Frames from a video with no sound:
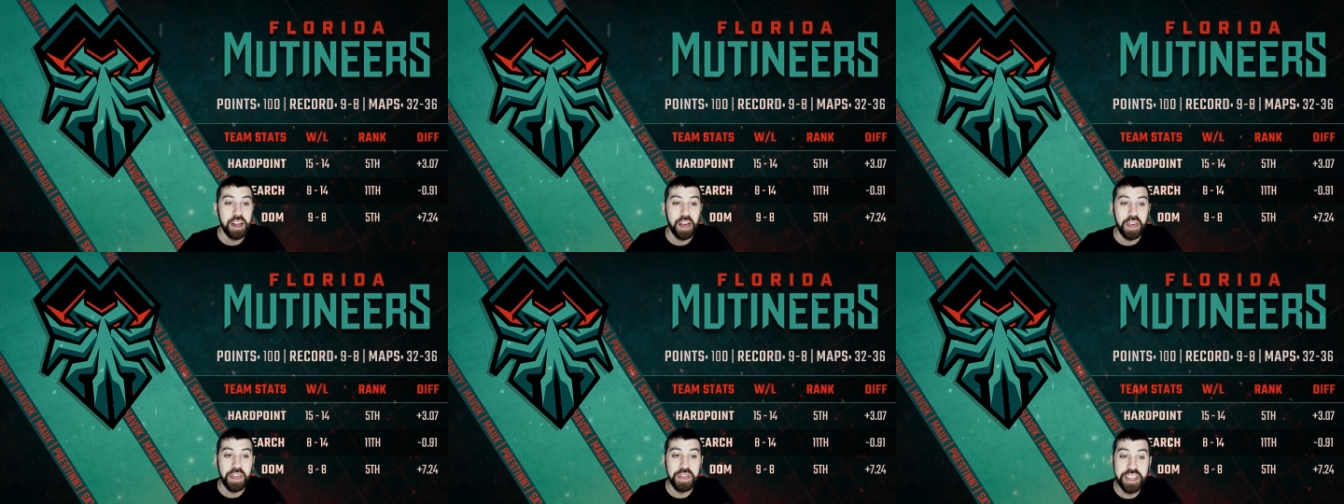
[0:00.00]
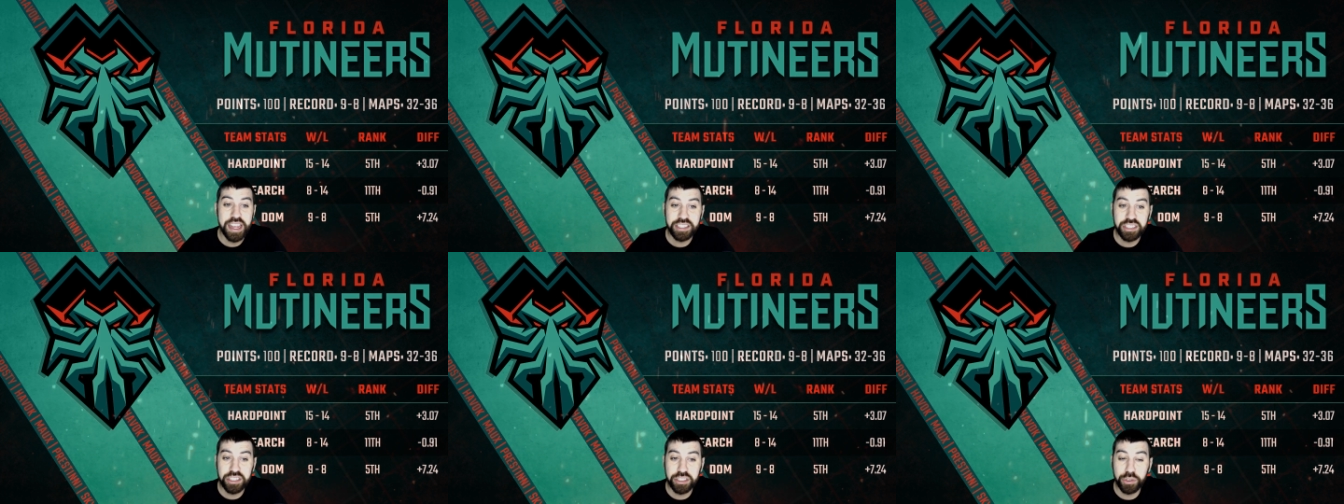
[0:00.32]

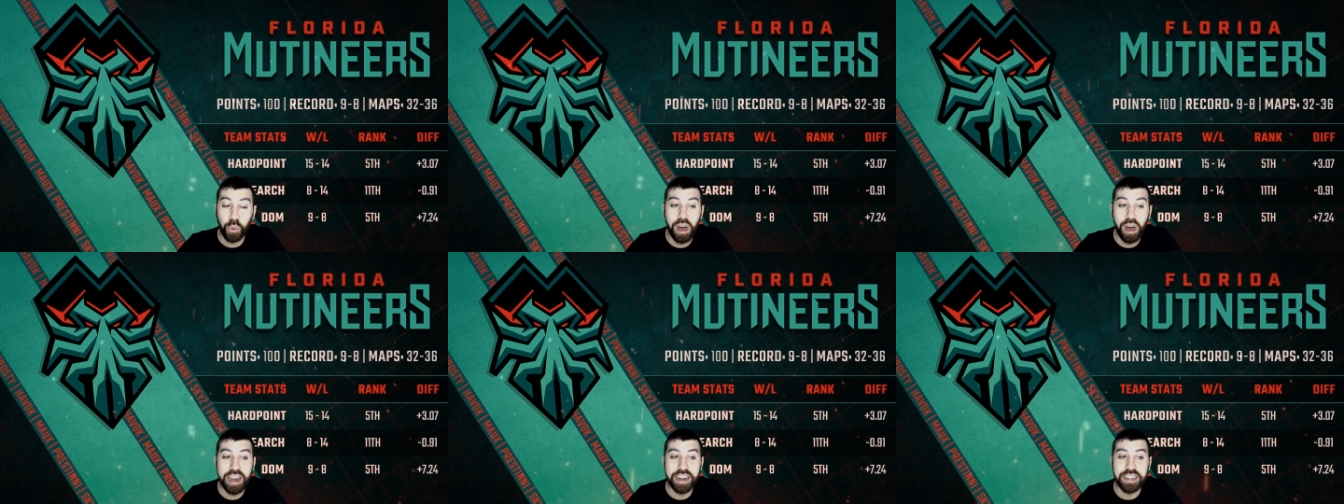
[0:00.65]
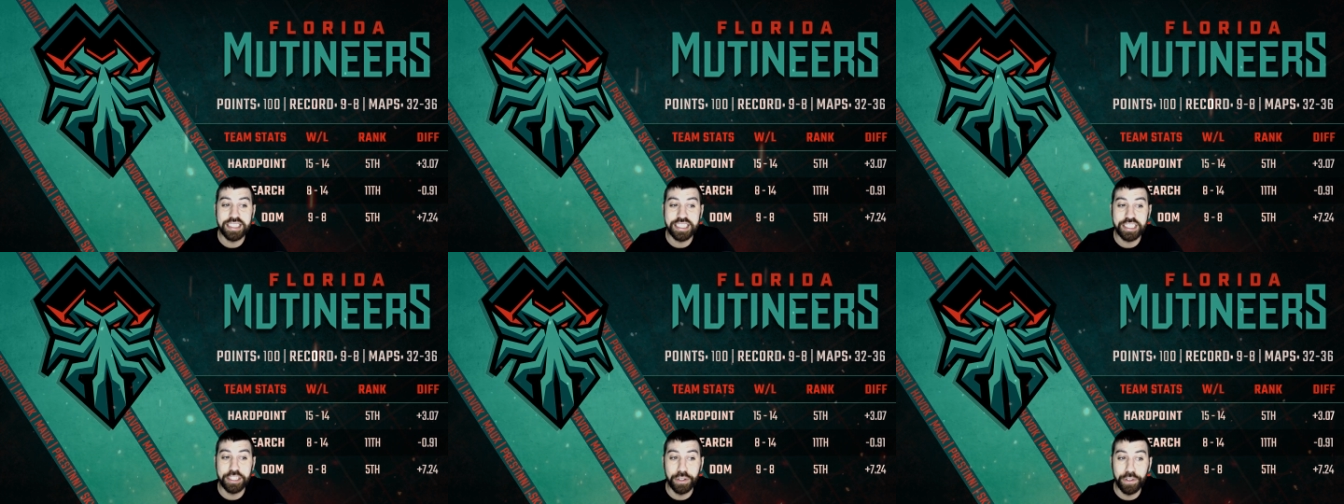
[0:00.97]
This squad
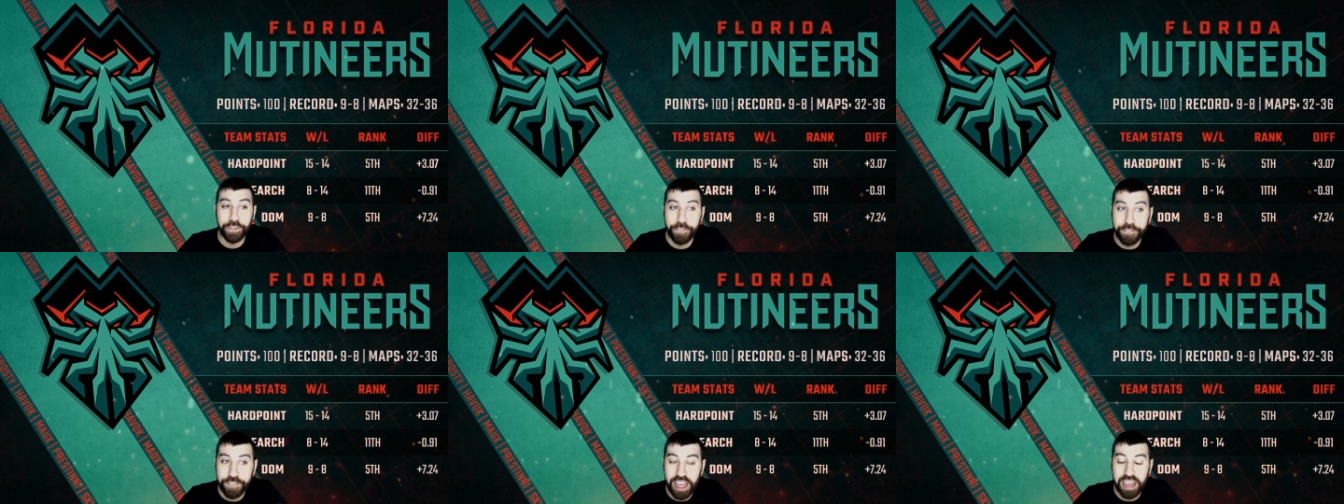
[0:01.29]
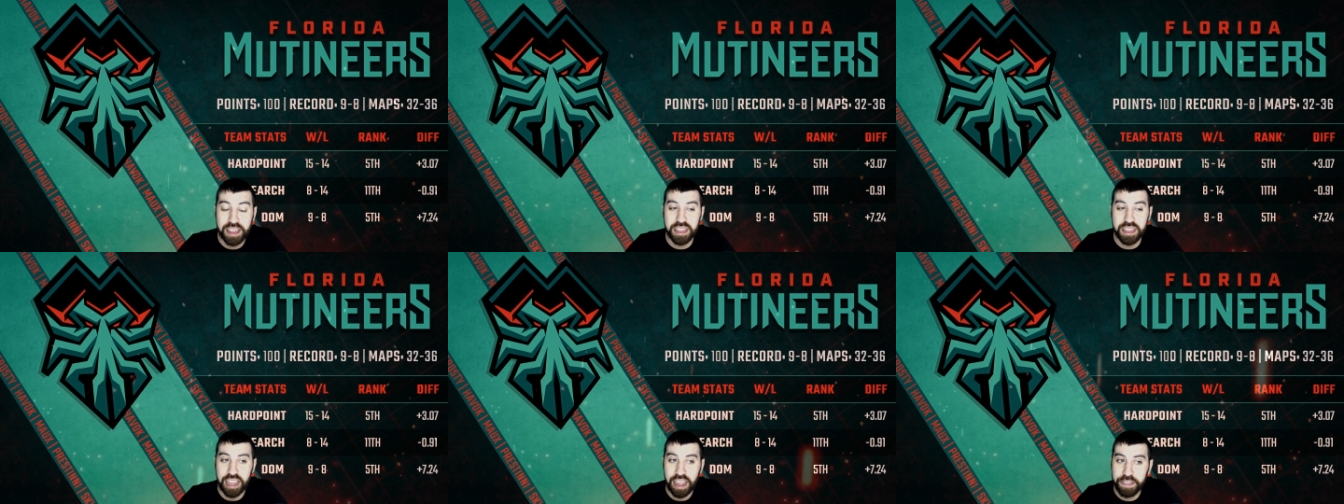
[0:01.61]
is still
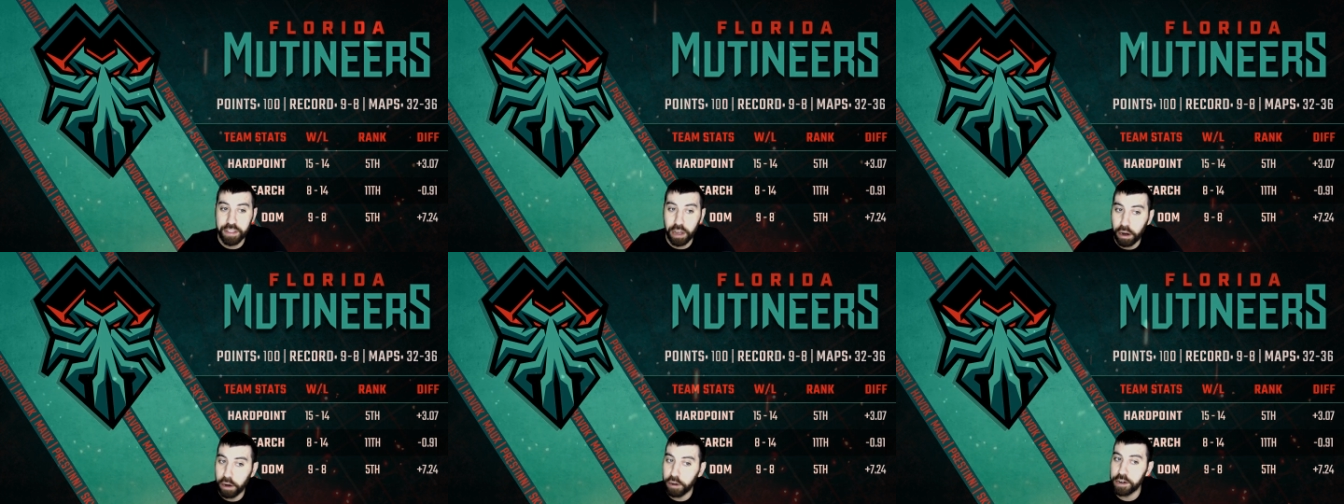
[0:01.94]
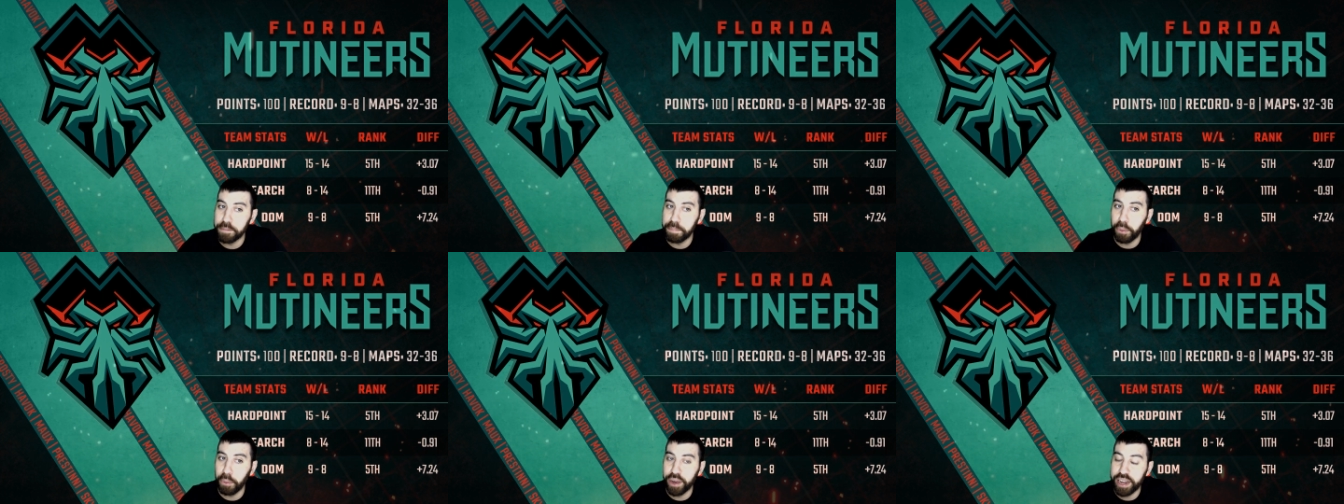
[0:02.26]
fifth in the
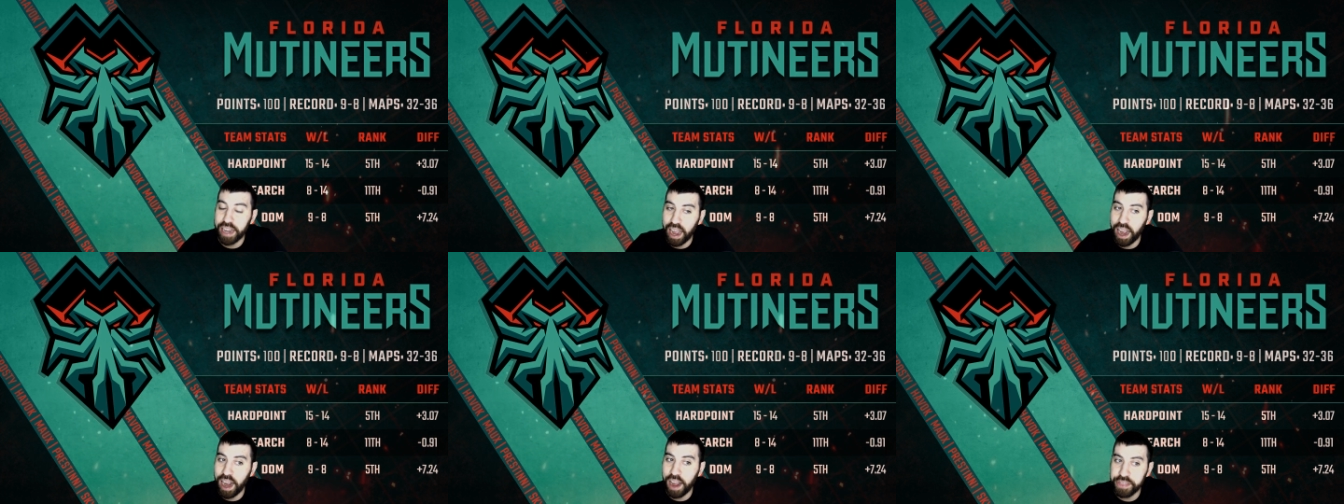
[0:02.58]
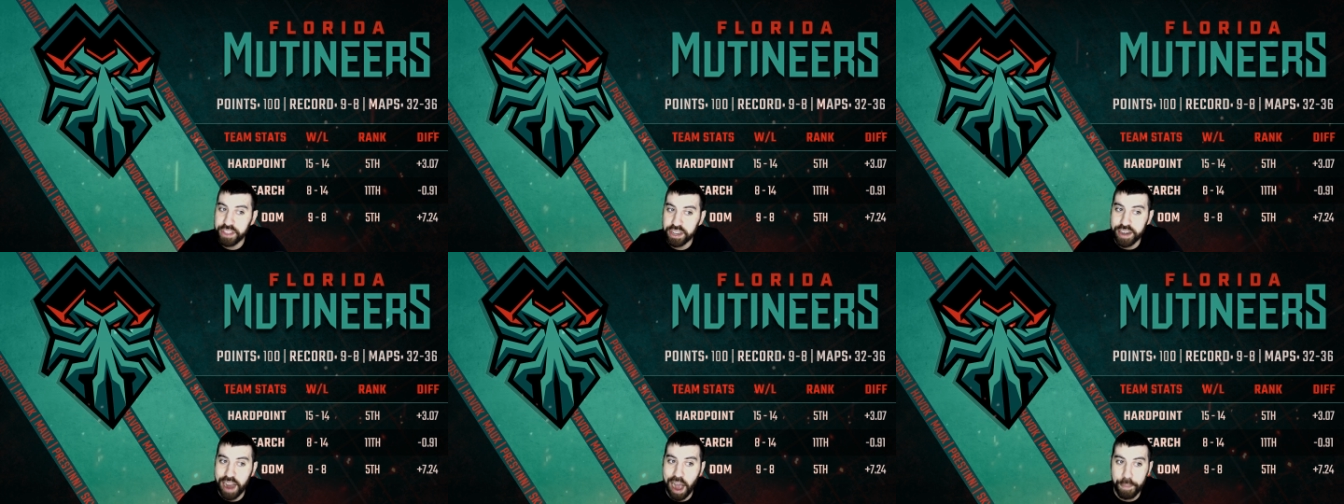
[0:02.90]
hardpoint and
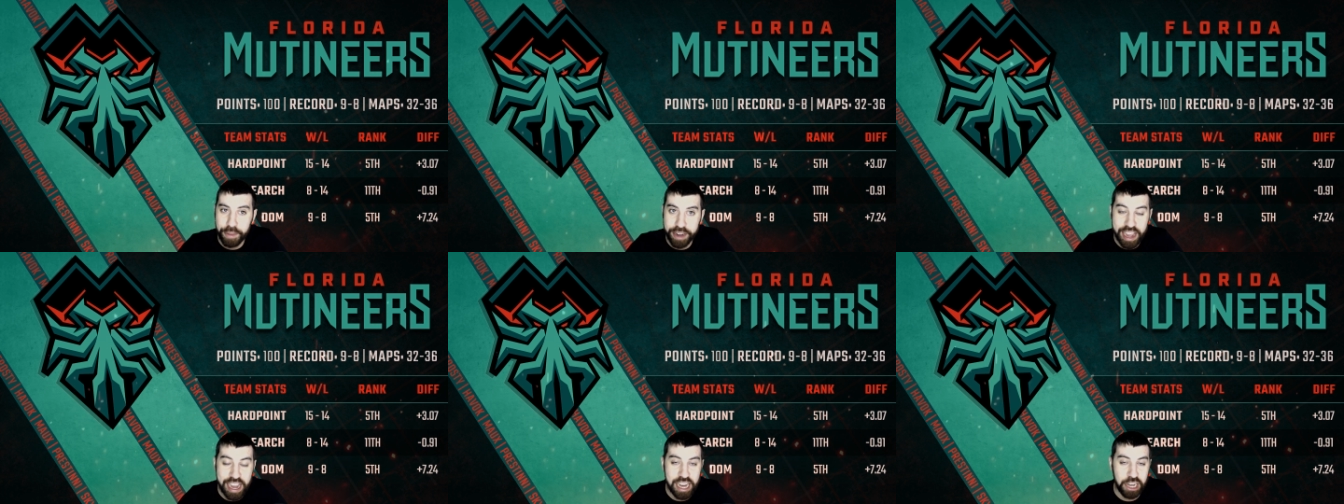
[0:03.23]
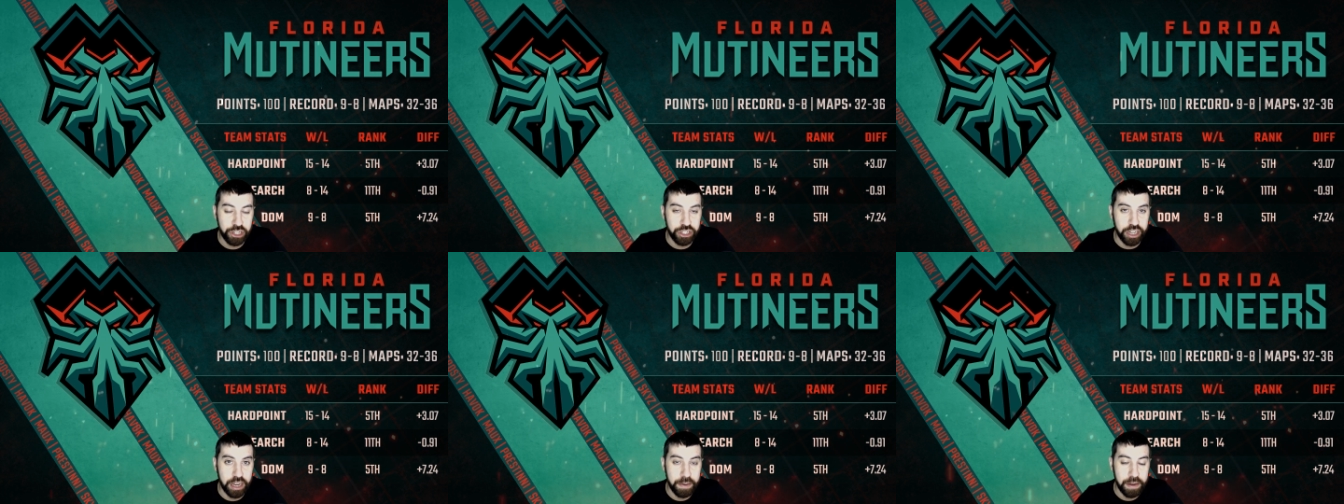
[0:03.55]
the
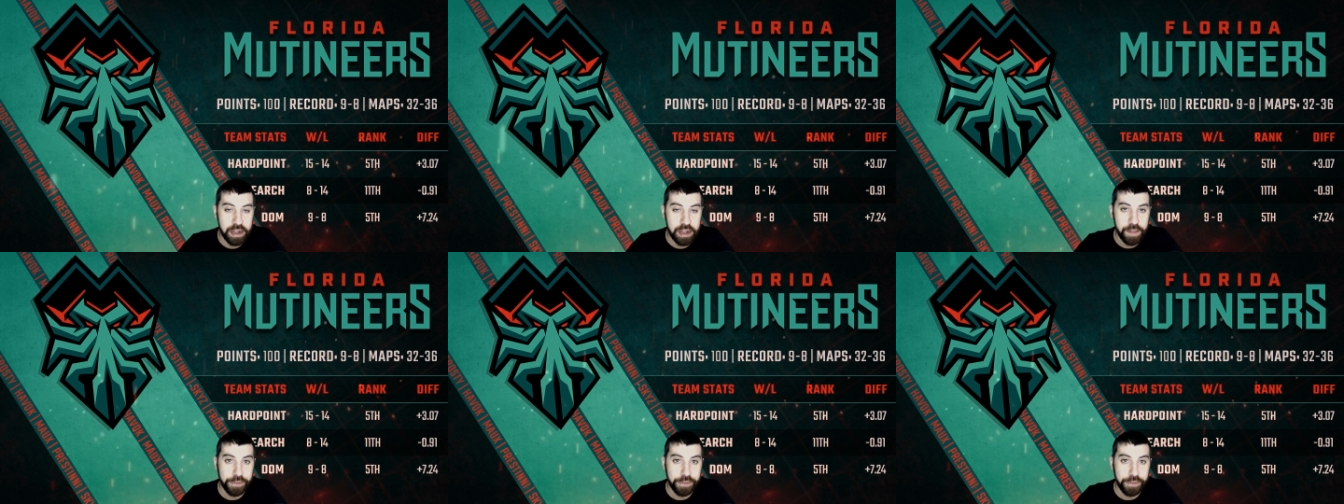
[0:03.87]
domination.